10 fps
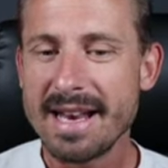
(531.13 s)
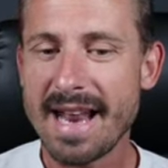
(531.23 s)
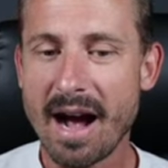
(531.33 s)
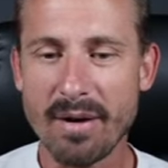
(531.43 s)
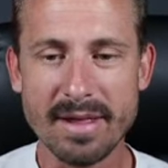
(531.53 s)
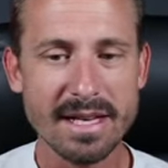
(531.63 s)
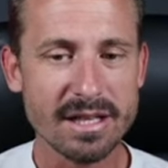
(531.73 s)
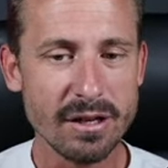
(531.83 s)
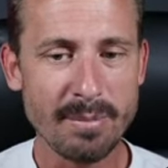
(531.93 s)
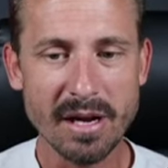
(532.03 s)
Now, this
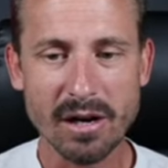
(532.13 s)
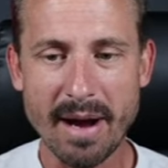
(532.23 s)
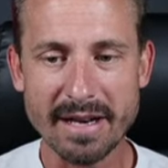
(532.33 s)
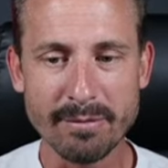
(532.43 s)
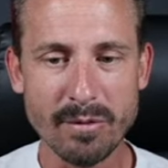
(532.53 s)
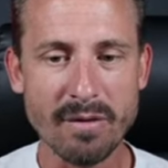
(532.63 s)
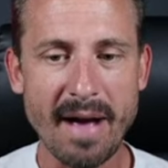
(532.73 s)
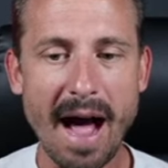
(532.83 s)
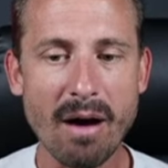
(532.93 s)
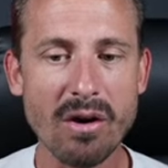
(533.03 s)
could be a corrective move.
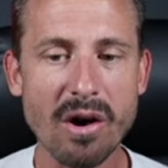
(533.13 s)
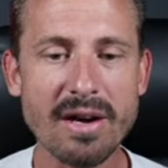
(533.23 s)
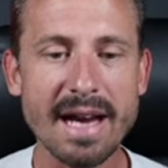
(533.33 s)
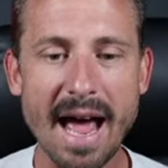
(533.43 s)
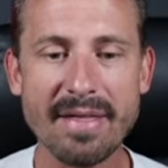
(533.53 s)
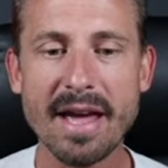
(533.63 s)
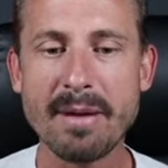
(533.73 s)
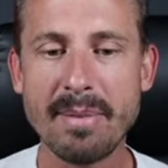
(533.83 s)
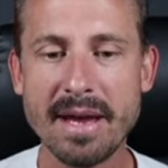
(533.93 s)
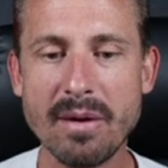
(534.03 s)
How long can they
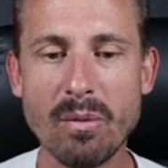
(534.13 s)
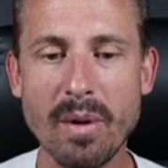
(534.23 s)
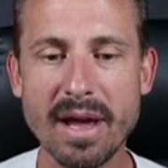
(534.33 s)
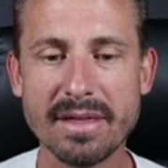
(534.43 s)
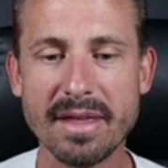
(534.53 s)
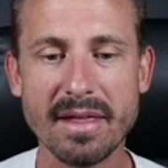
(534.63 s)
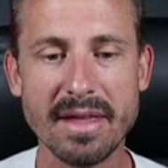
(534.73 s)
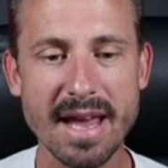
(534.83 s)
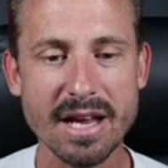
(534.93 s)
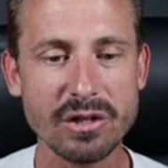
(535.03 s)
be with
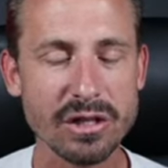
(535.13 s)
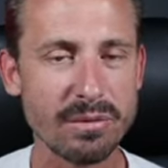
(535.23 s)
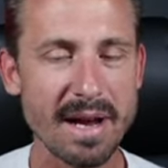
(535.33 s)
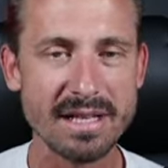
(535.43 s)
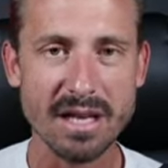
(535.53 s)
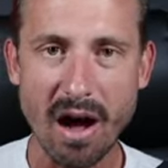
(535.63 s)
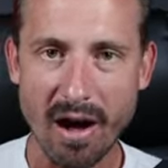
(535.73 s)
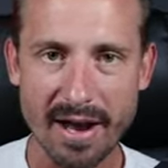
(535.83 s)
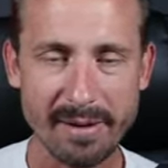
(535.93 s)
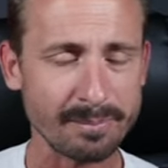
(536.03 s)
the interest rates
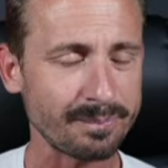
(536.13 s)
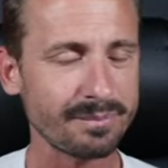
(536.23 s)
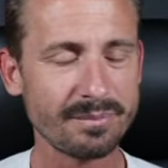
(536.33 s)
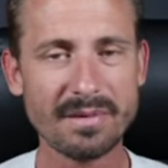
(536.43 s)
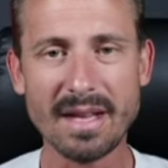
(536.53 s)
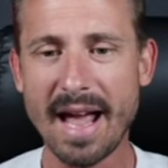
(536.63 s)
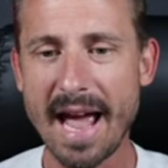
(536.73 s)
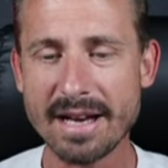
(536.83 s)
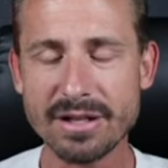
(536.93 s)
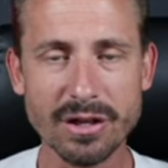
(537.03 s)
high?
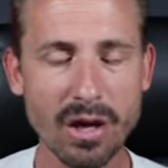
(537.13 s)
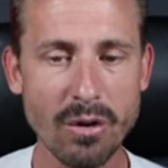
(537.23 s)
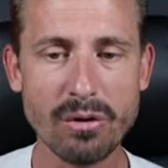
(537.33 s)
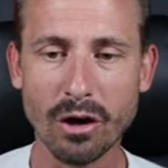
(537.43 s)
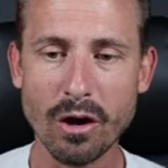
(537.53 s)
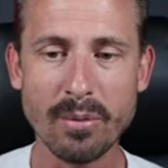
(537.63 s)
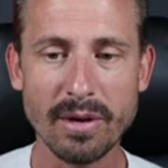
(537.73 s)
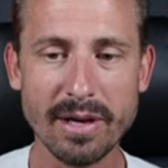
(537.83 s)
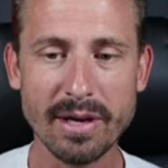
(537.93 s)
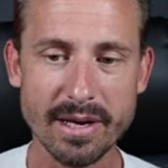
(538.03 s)
And no global
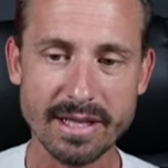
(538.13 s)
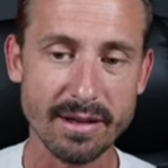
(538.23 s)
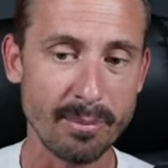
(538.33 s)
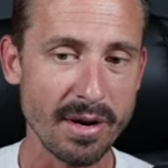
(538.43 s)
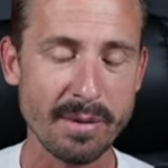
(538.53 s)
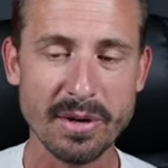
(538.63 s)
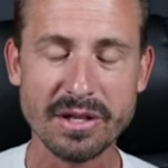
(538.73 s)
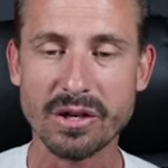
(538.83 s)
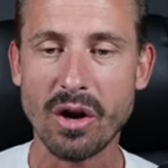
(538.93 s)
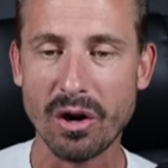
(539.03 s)
liquidity, the money
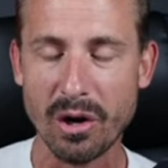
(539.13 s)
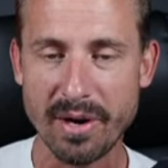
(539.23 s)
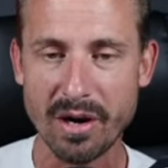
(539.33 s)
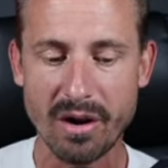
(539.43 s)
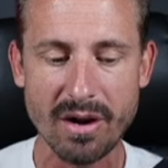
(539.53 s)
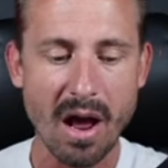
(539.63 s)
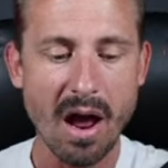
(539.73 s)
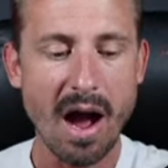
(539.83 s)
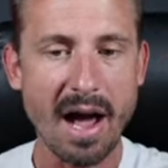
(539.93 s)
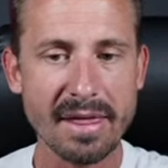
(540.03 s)
printer not going on.
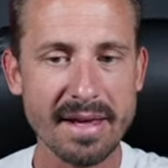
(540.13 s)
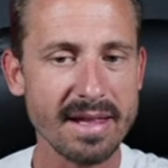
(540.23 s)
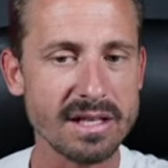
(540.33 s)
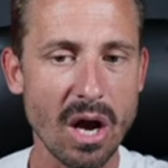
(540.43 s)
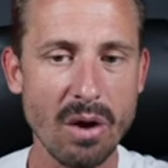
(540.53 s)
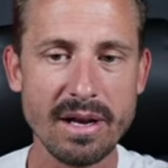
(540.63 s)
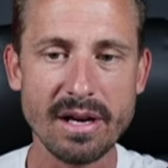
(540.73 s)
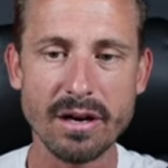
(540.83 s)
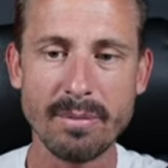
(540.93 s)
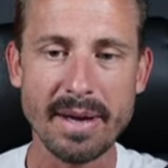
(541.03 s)
I think there's only
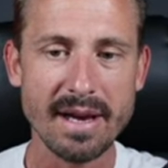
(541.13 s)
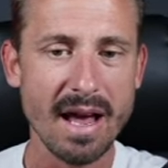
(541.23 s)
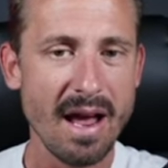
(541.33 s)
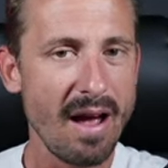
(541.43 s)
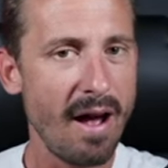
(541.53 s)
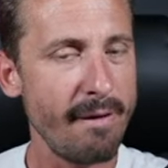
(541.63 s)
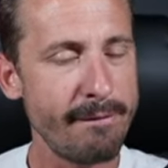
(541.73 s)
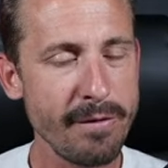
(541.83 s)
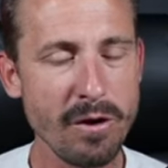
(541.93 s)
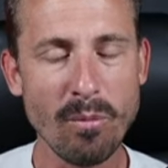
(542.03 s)
going to be a
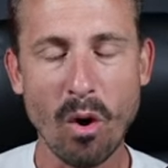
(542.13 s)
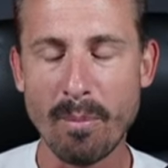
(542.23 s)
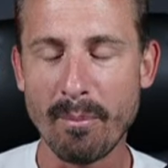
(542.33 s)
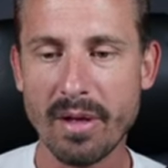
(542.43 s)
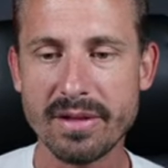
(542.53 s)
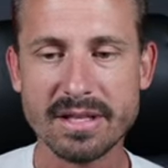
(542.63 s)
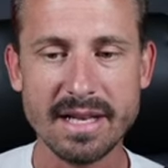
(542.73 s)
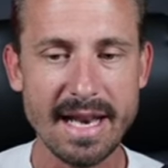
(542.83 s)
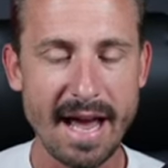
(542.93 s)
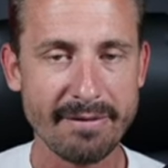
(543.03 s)
few more months
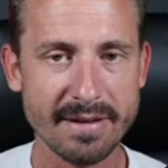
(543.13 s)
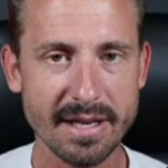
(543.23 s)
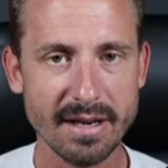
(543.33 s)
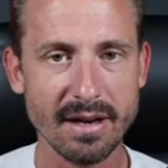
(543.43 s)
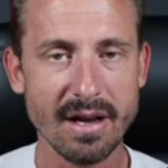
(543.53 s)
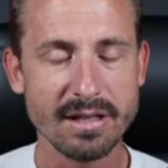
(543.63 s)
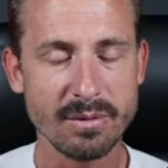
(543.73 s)
left here.